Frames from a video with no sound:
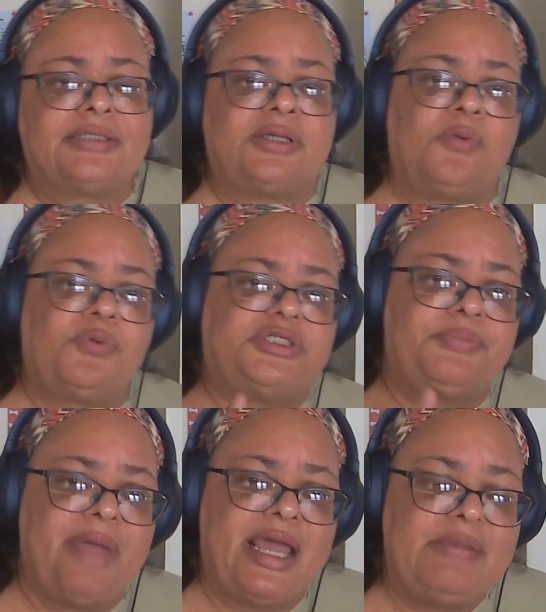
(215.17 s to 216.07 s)
So,
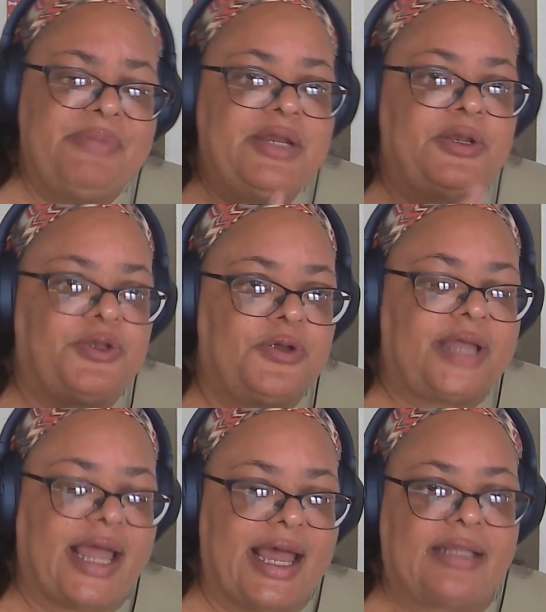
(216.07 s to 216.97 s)
which made me
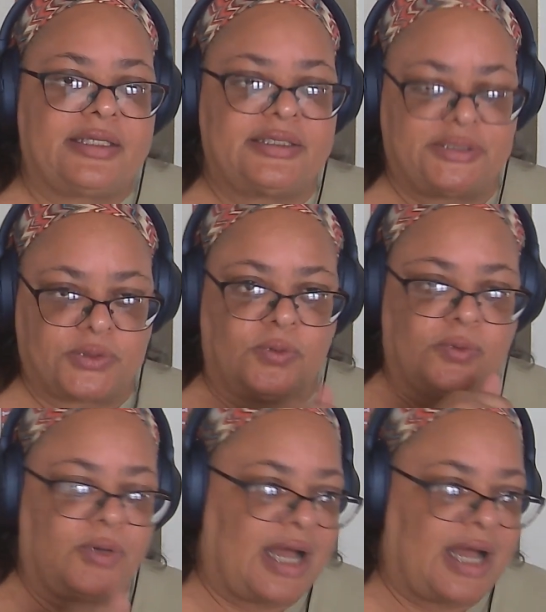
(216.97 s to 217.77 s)
look at the school.